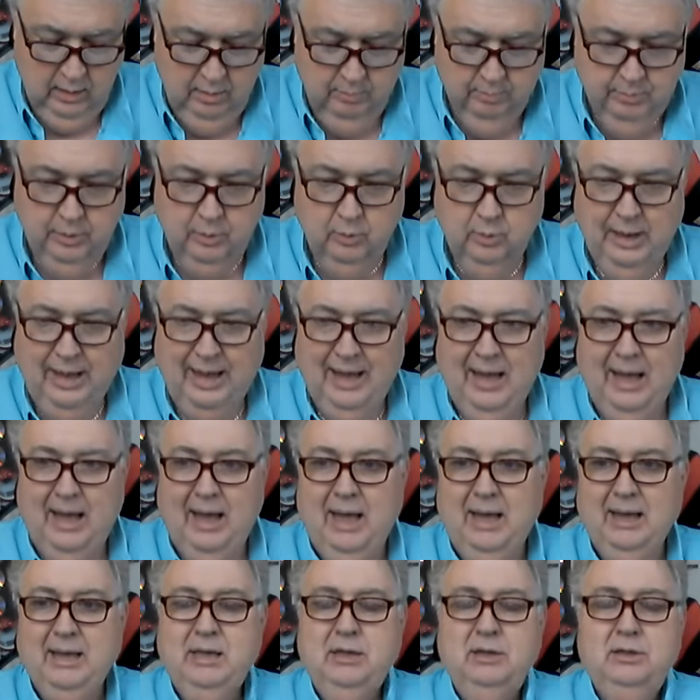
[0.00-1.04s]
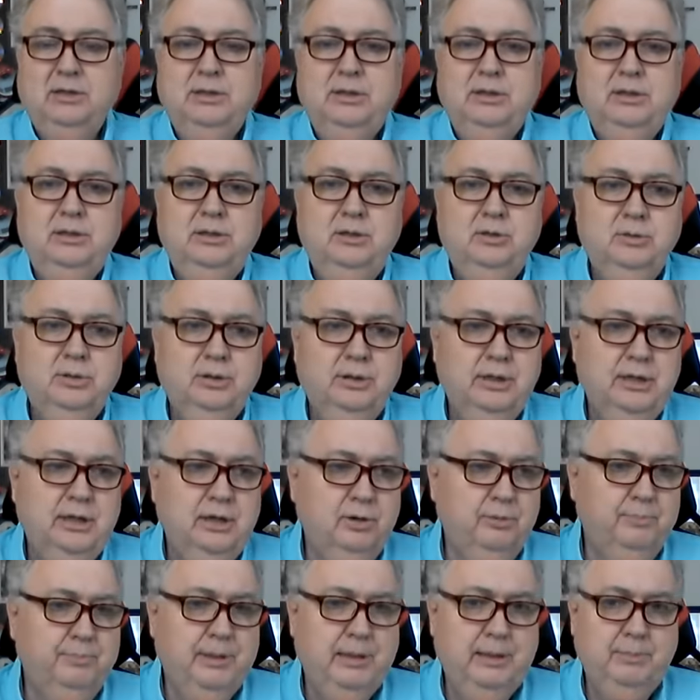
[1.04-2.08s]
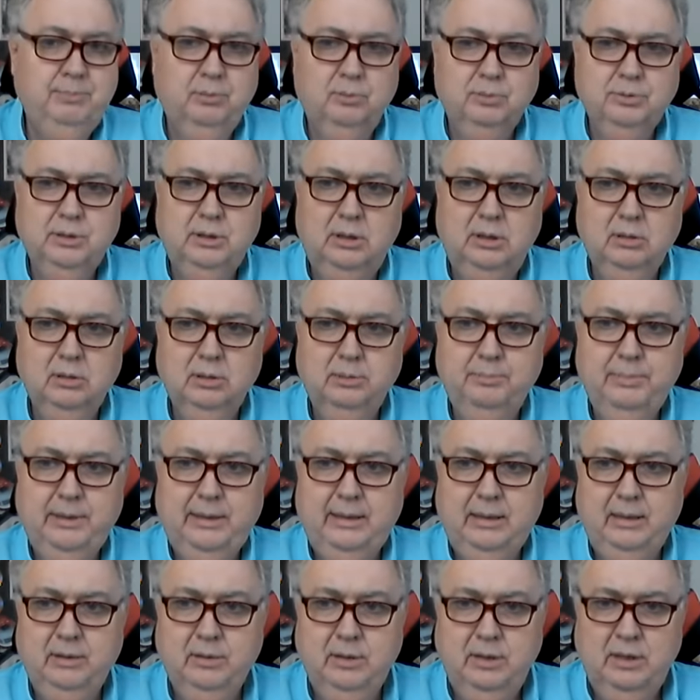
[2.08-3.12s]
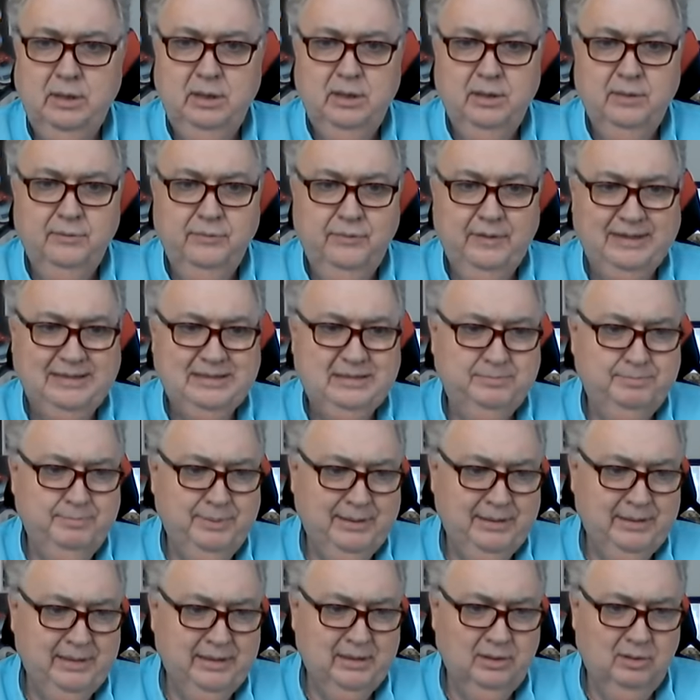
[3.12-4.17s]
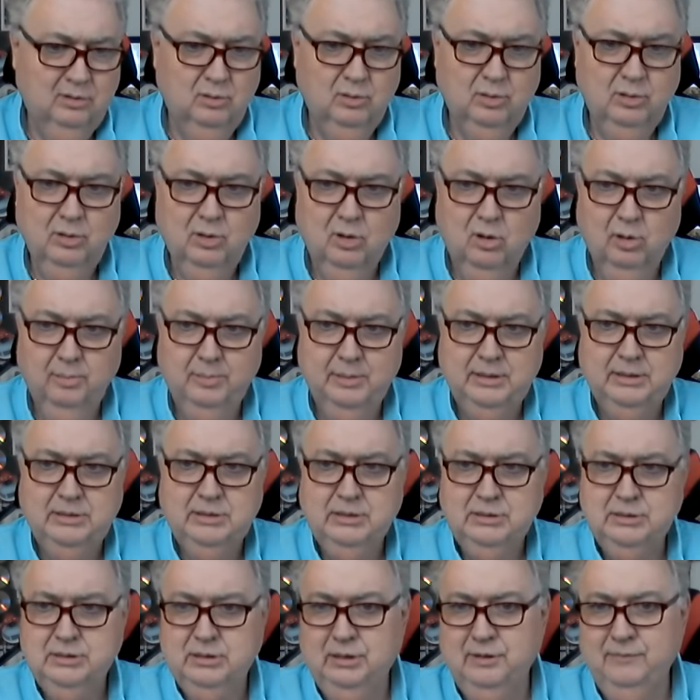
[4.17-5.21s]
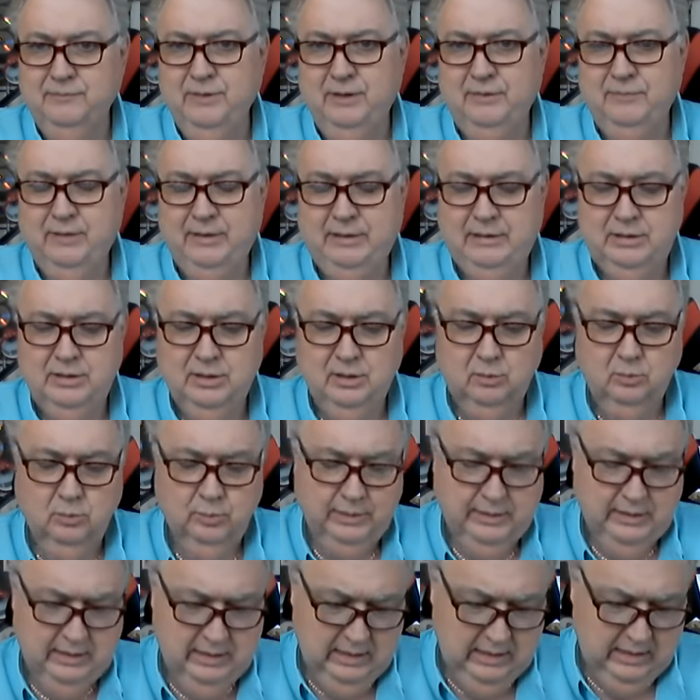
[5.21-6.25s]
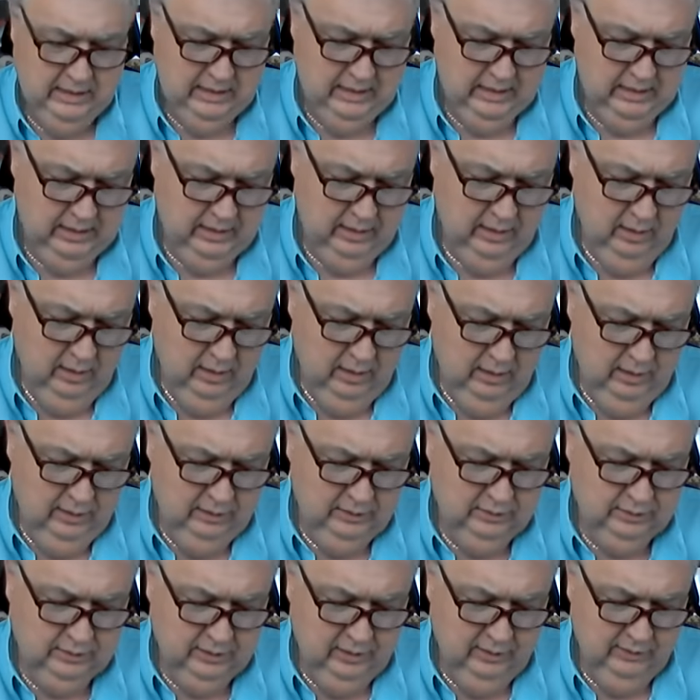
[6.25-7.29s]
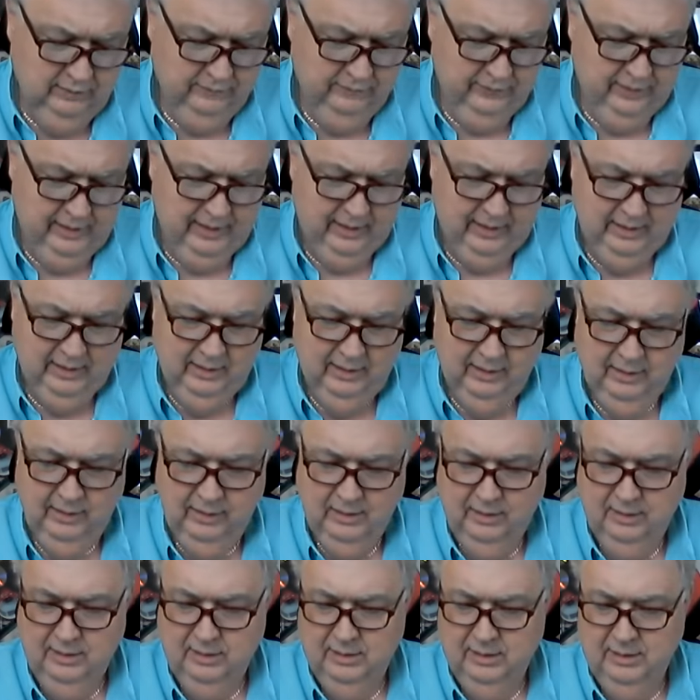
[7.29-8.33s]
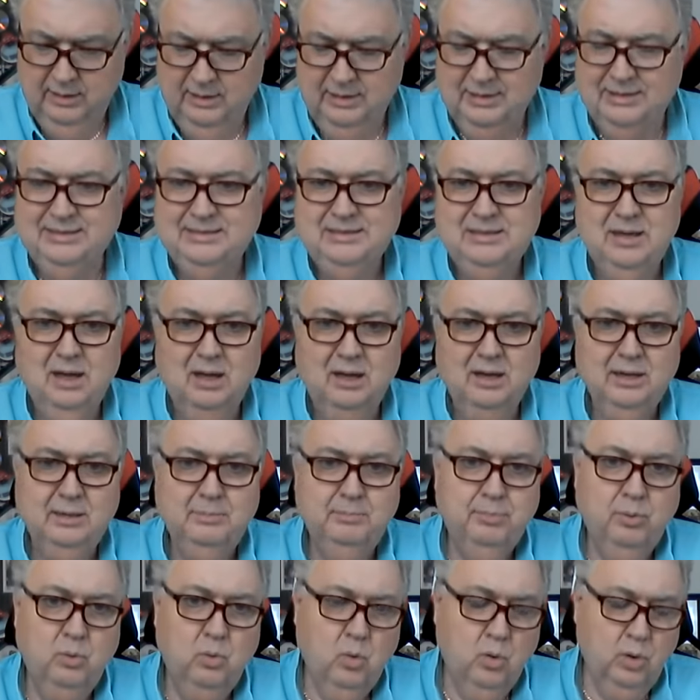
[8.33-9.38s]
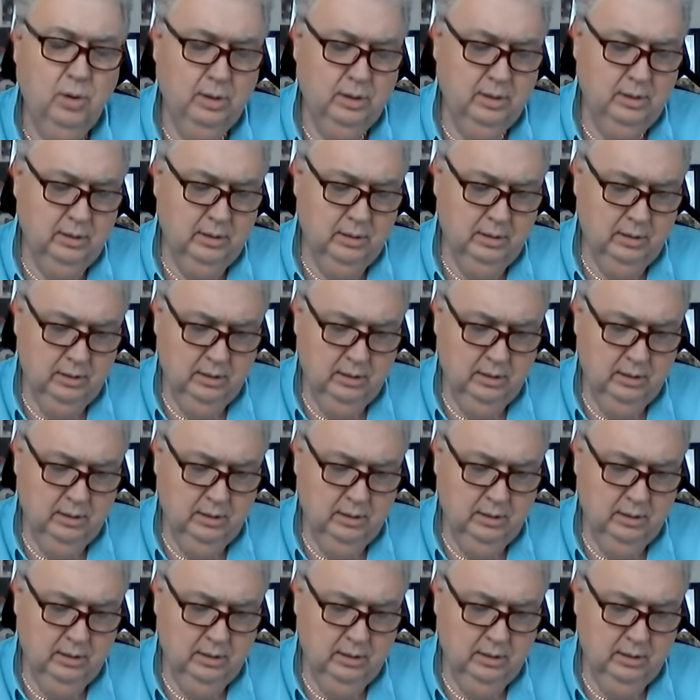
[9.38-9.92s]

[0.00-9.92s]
But I continue to hear people talk about they spend it on garbage, stuff that they don't need, stuff that is not important.